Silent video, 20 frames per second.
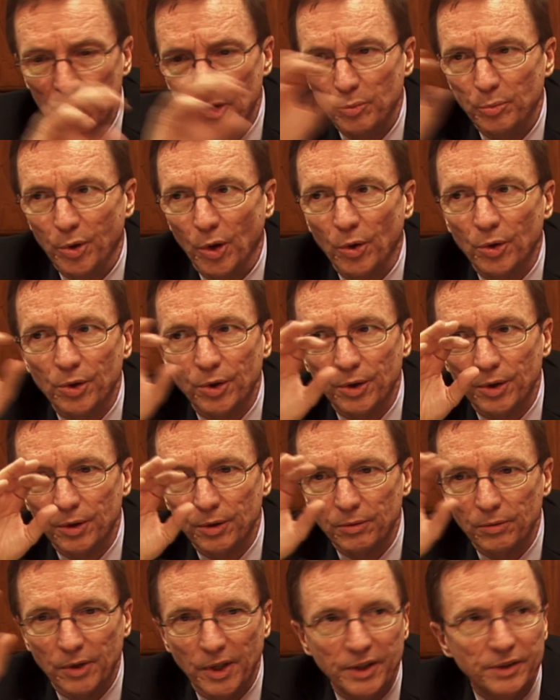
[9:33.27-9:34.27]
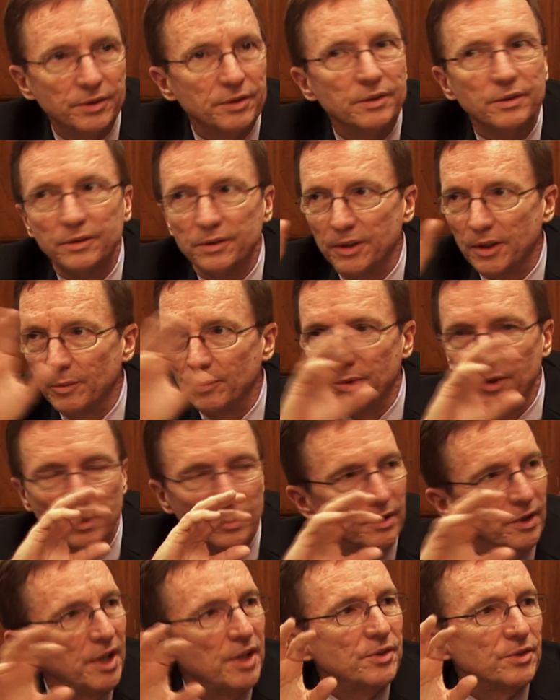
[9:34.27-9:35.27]
broker license number
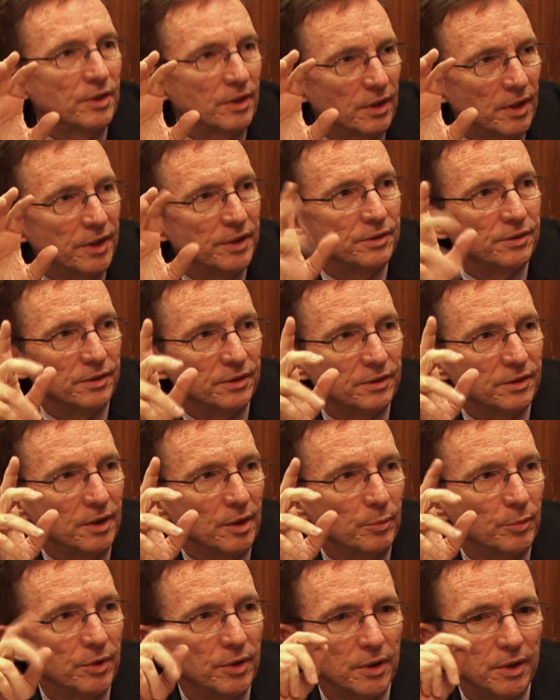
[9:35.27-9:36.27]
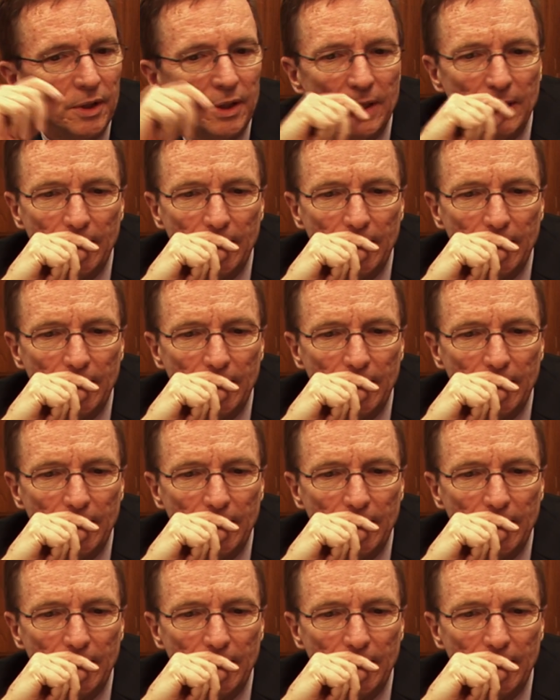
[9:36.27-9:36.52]
or agent license number,